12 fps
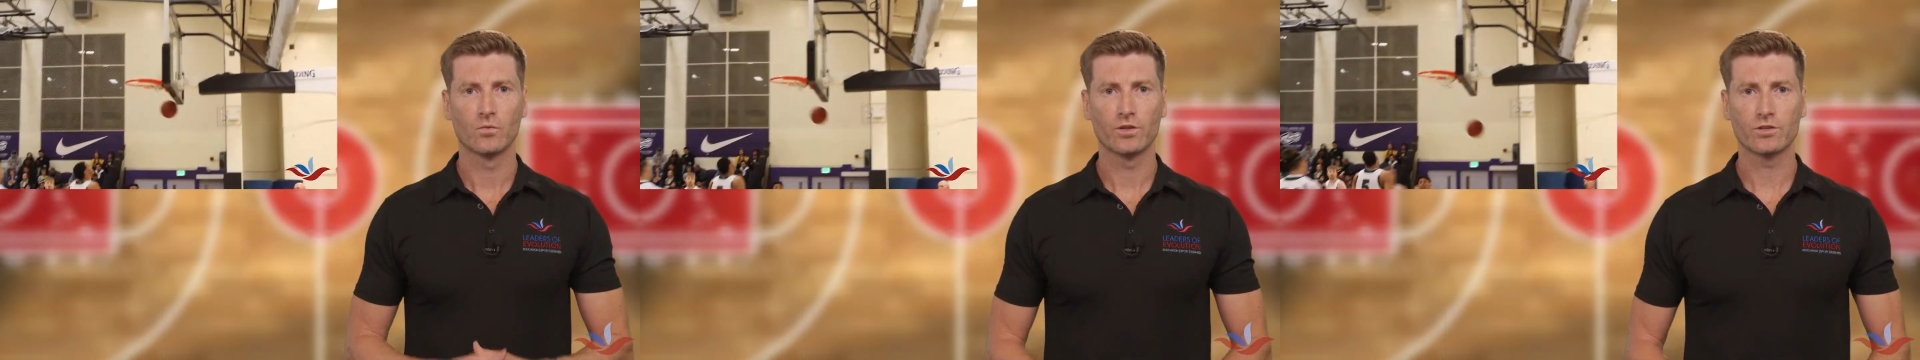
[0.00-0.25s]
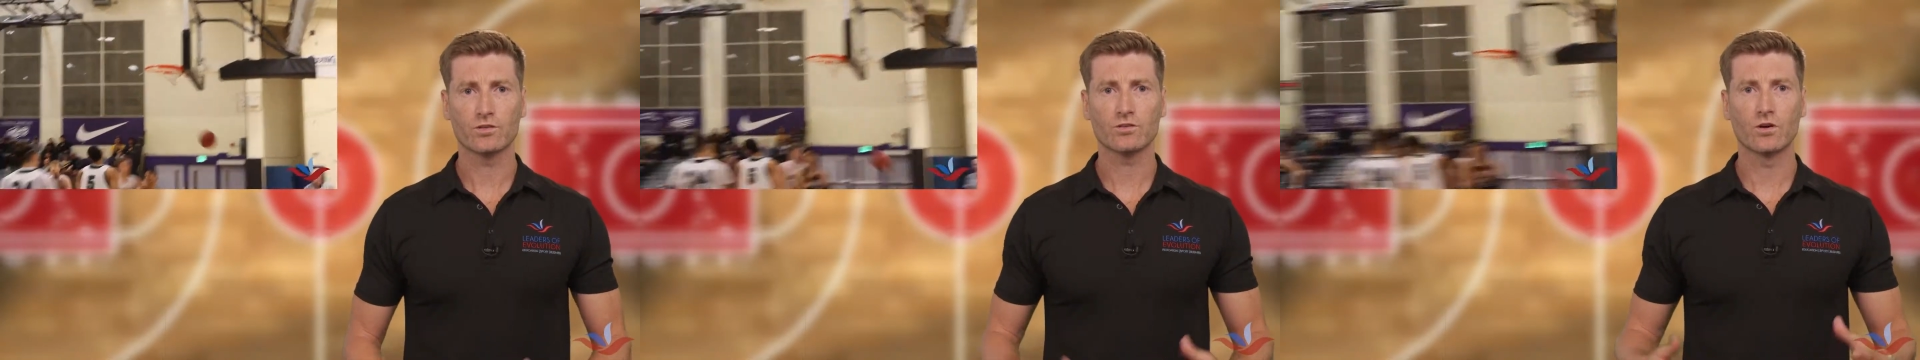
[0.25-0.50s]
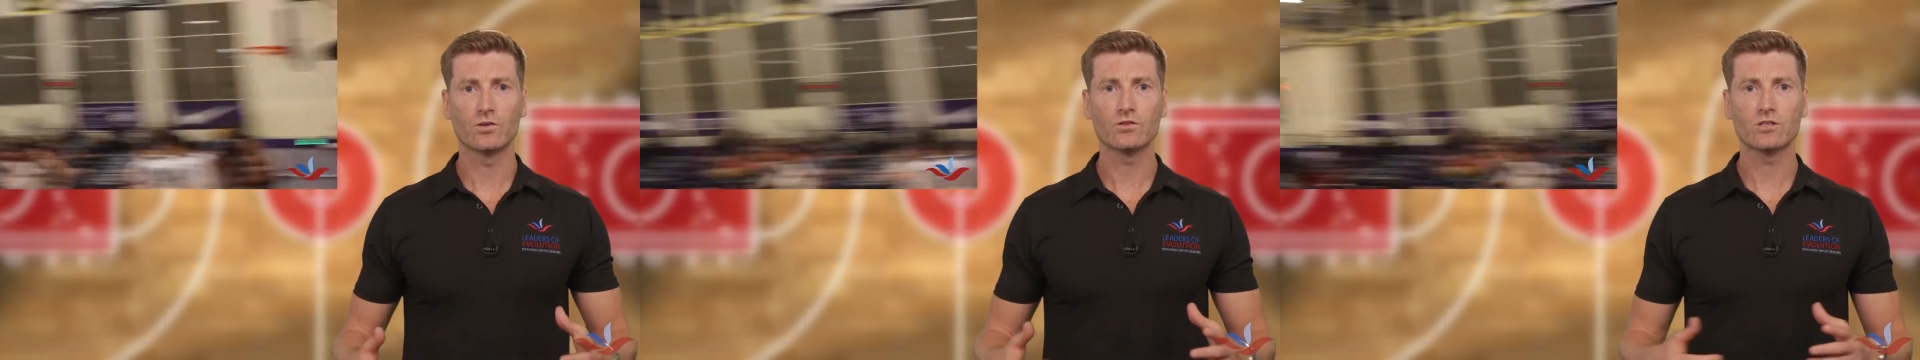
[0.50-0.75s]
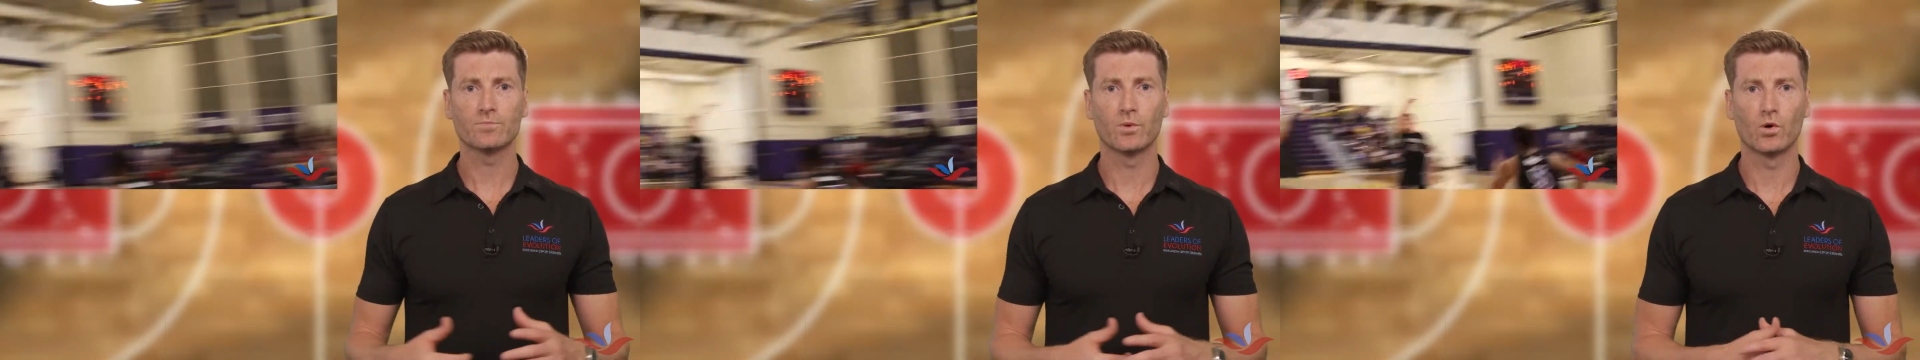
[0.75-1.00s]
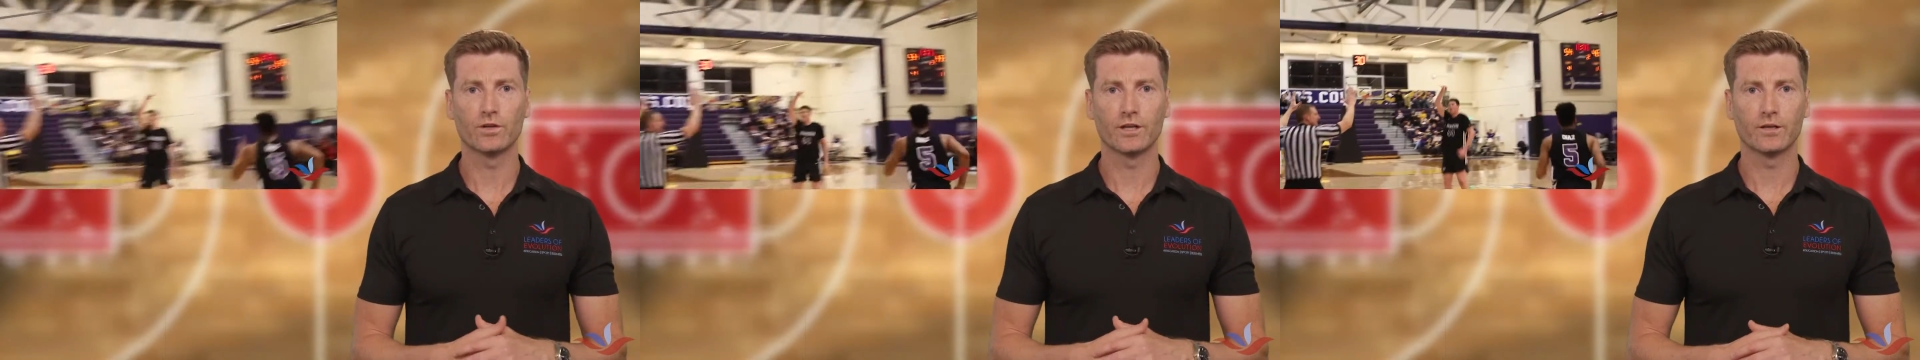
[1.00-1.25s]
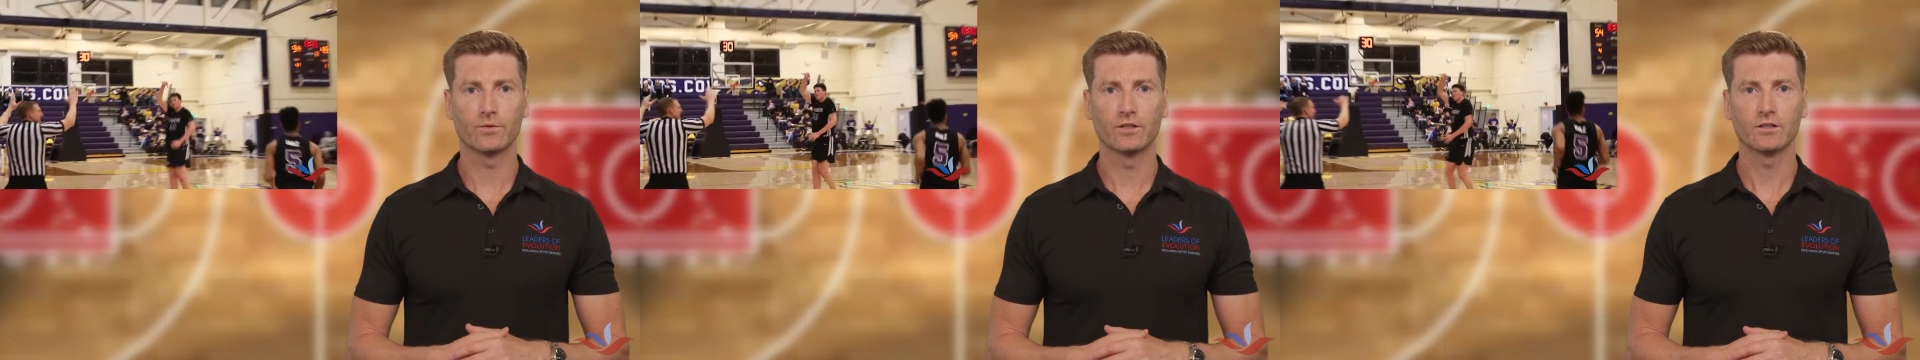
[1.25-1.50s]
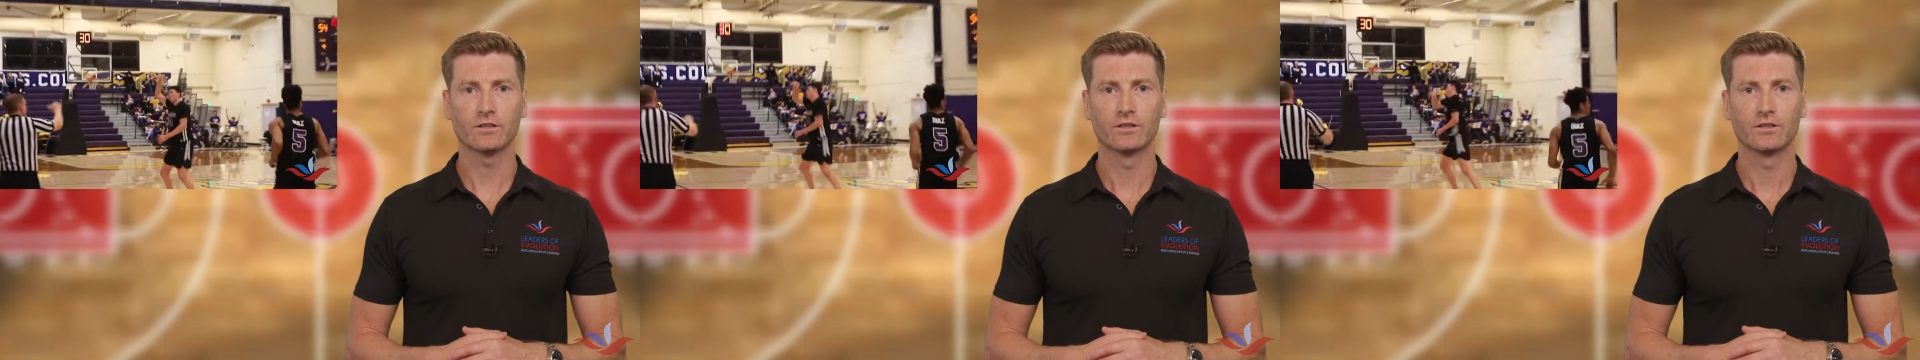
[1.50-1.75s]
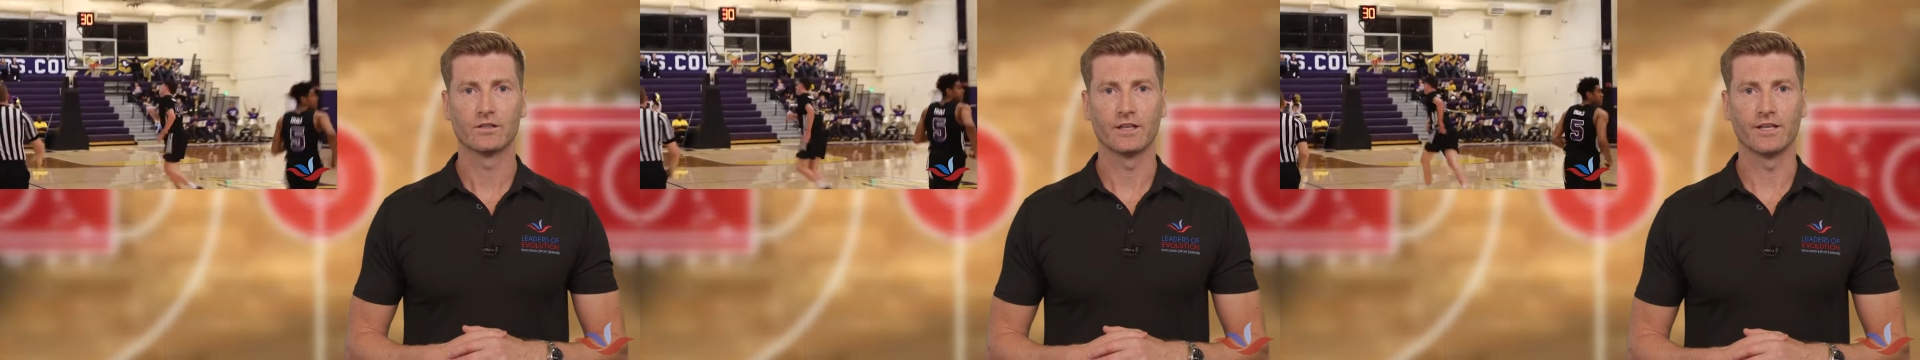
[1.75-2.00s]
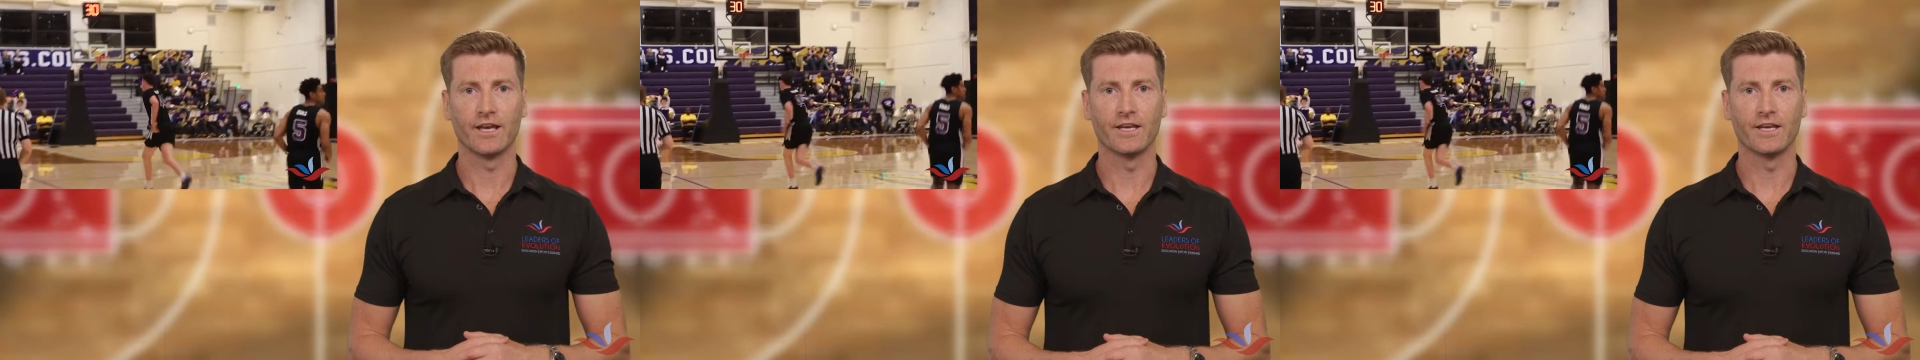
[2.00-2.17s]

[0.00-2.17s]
With a strong support network and